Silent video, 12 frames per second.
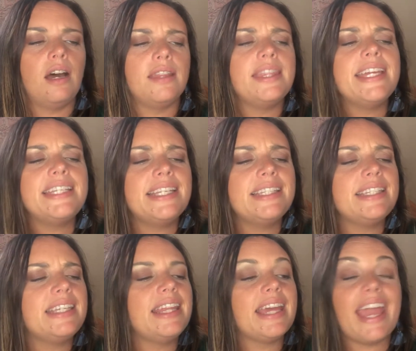They didn't
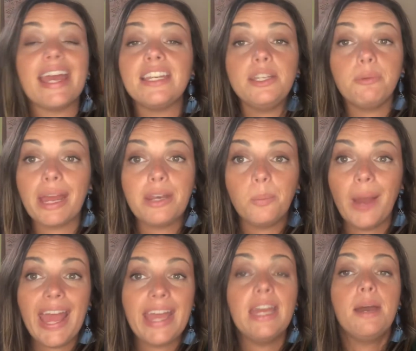see the candy right
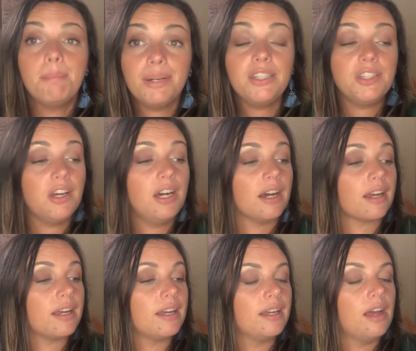away, but look.